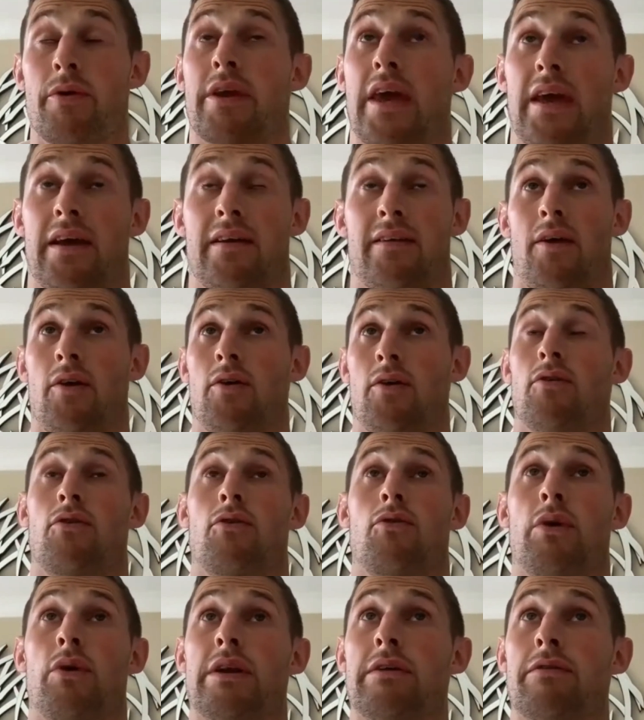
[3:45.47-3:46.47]
were kicked out
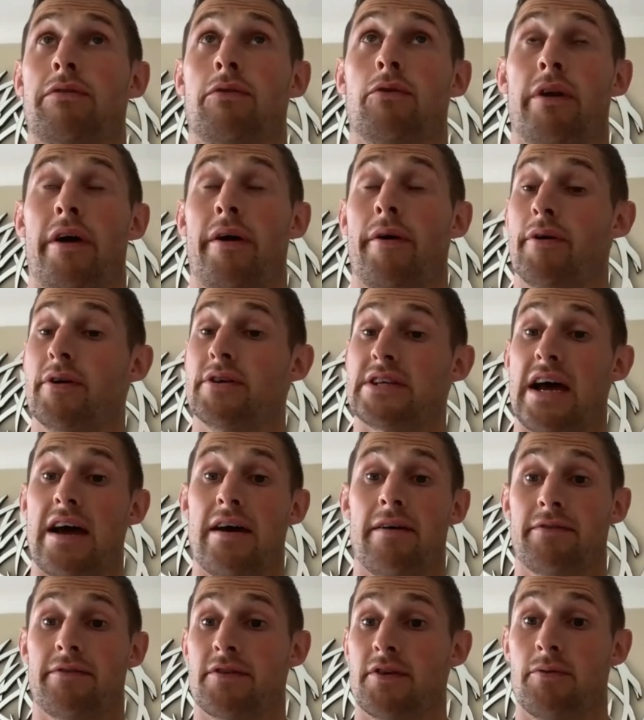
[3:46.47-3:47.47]
24 hours
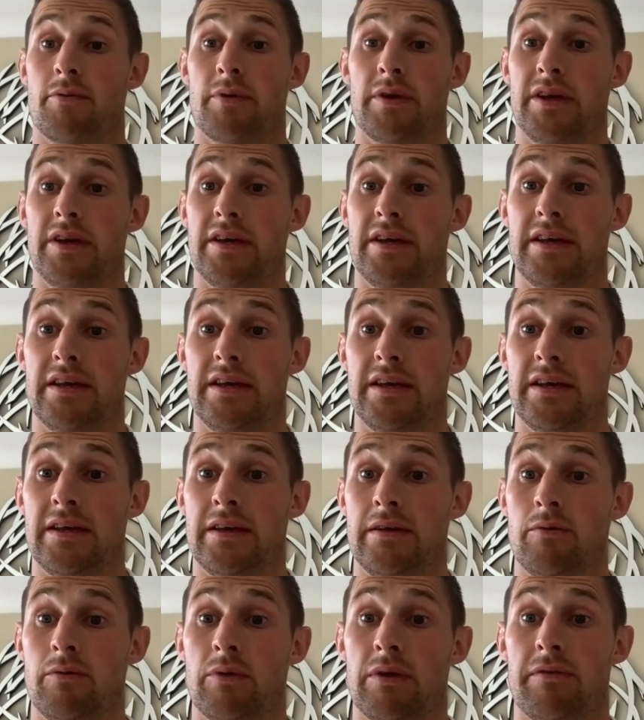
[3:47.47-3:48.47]
after
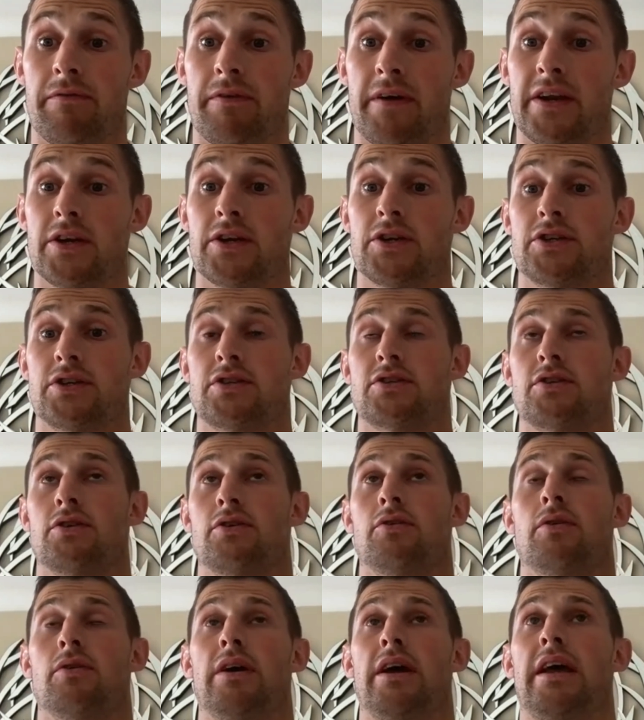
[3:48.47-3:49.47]
we finished,
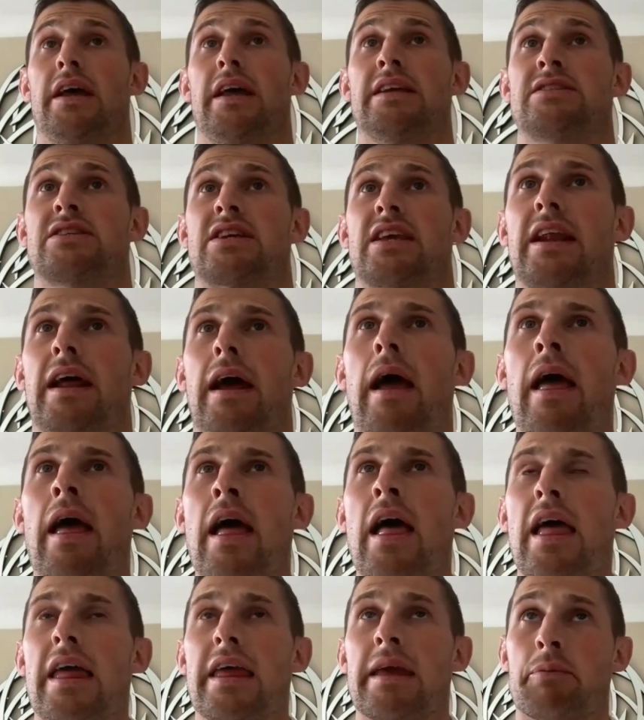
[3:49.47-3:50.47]
so it's kind of,
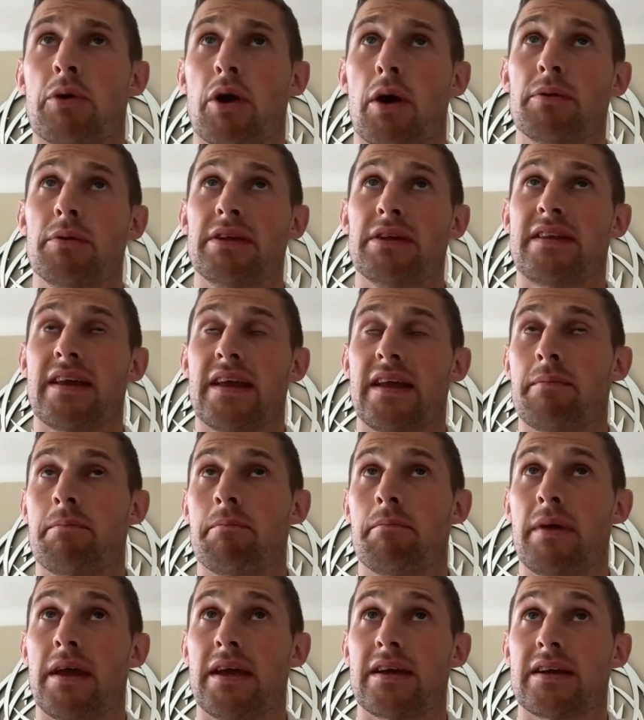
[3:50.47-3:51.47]
you probably did
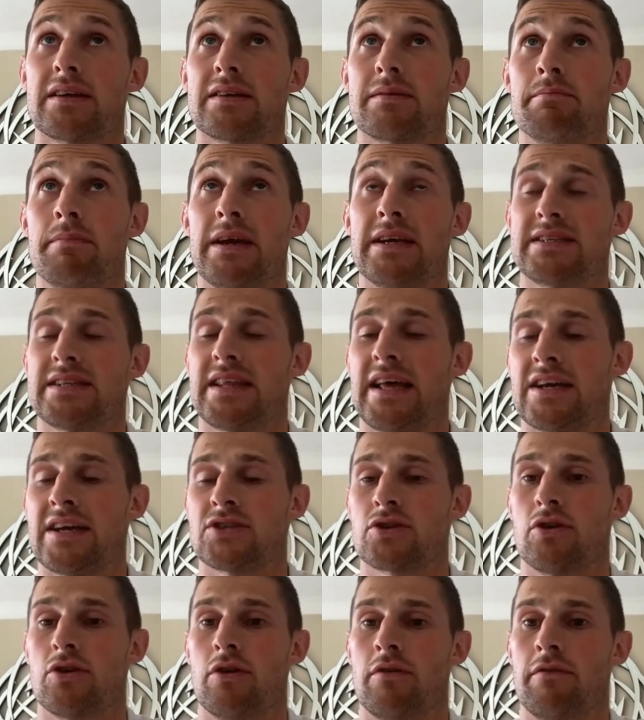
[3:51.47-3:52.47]
miss that
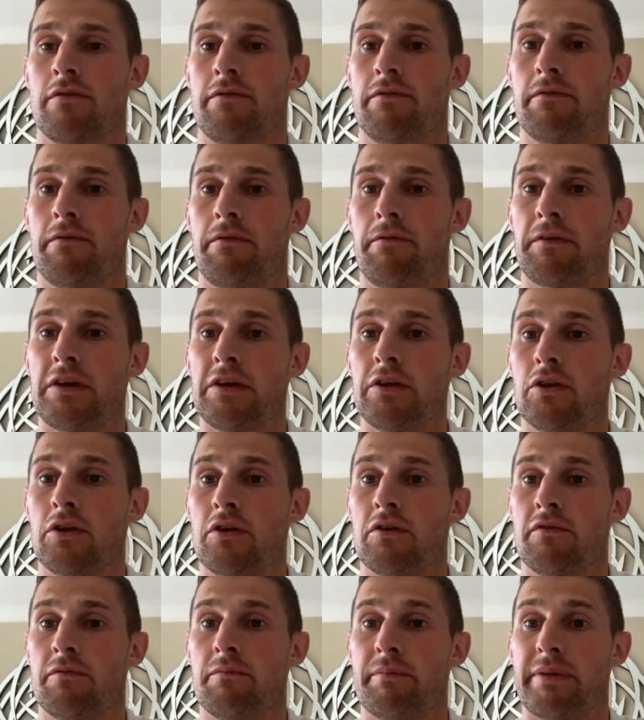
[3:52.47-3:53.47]
sort of feel
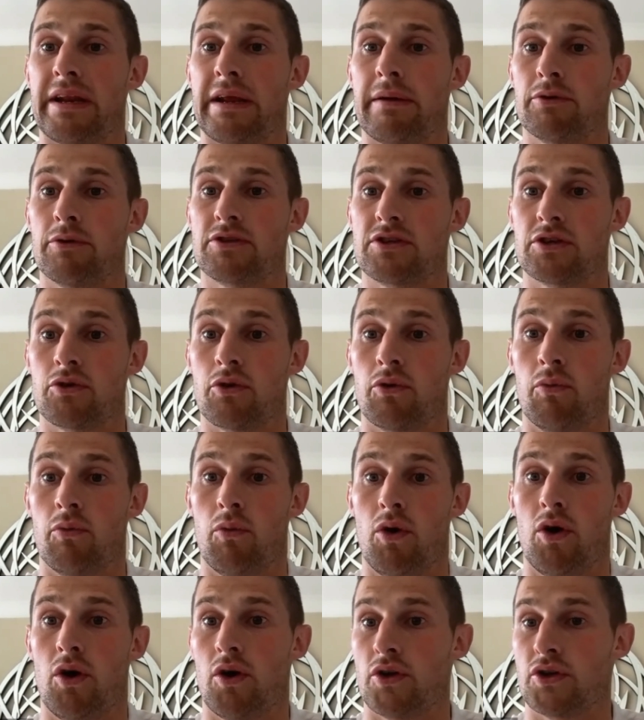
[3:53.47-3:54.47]
of being able to go and
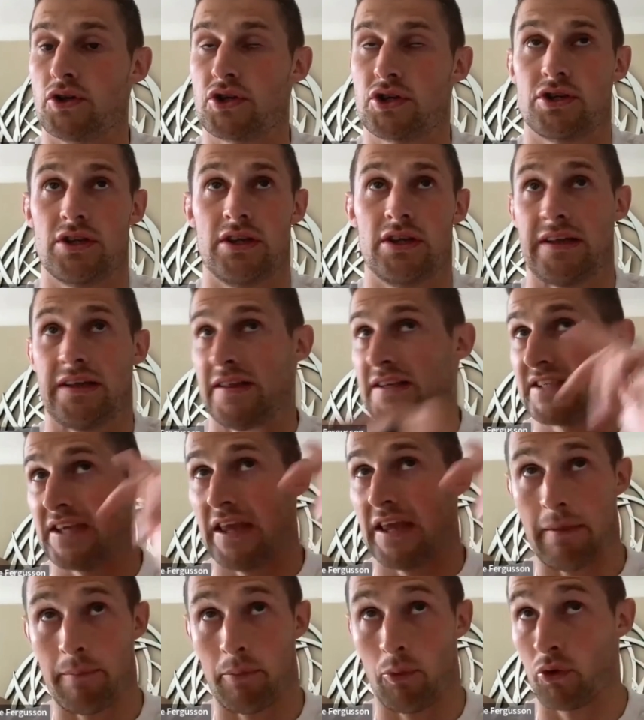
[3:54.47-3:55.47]
watch. Like the
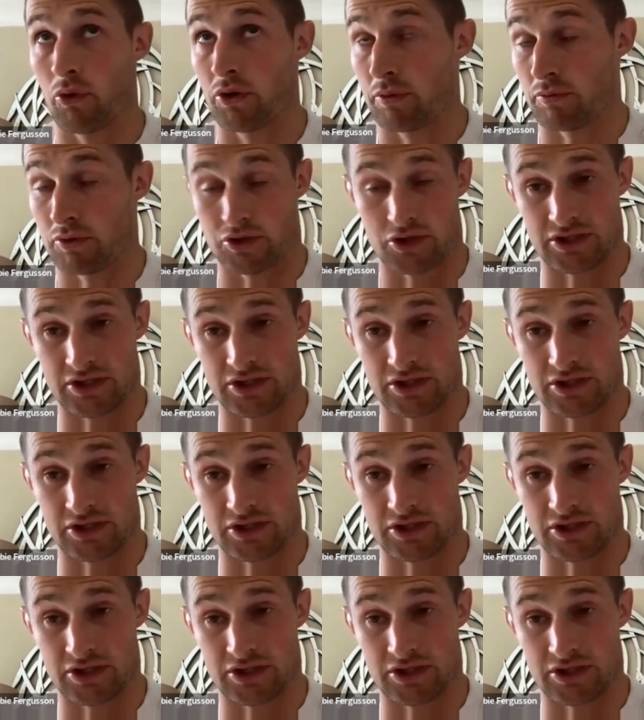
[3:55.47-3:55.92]
skateboarding was